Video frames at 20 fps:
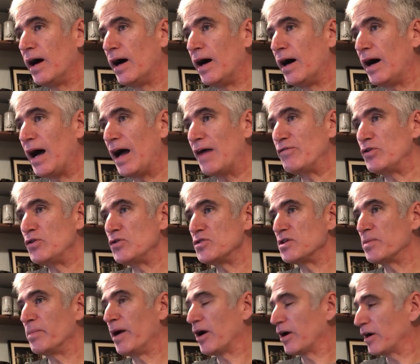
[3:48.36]
I've
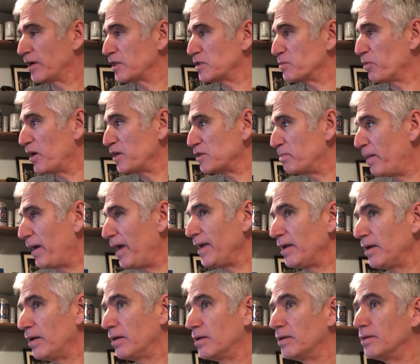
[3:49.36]
used American Express
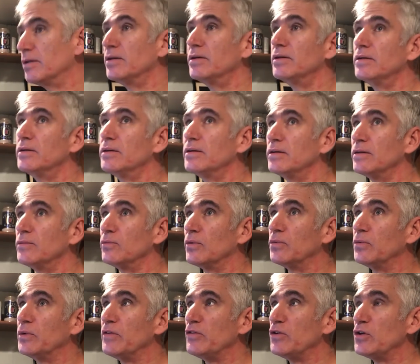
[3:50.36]
Bank.
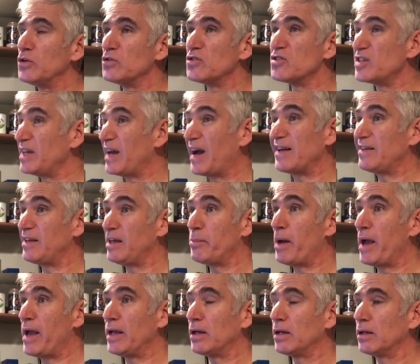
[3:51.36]
We've used
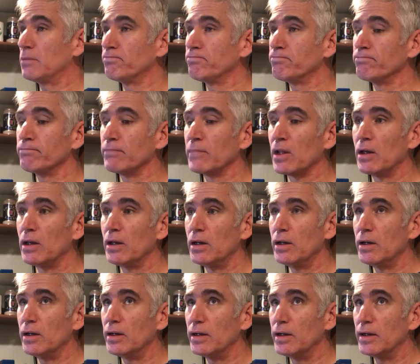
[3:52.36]
CIT Bank.
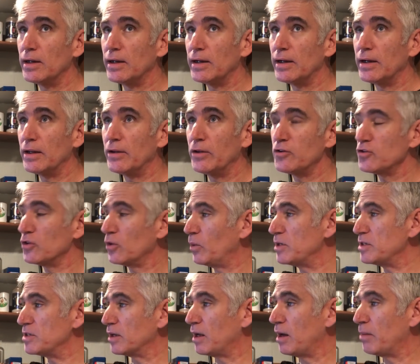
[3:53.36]
Those are the
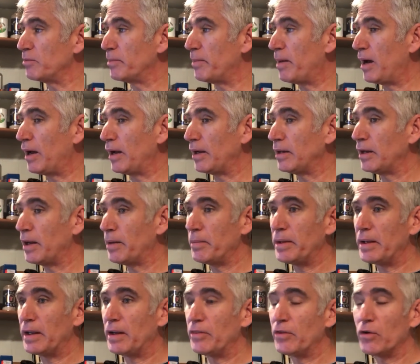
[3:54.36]
ones that come to mind. I
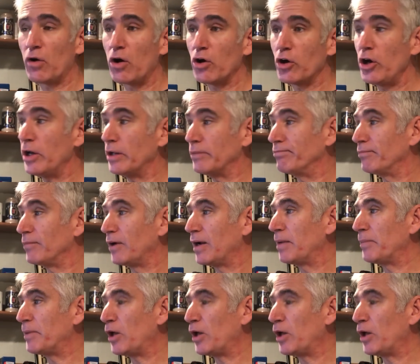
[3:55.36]
mean, they're all good, right?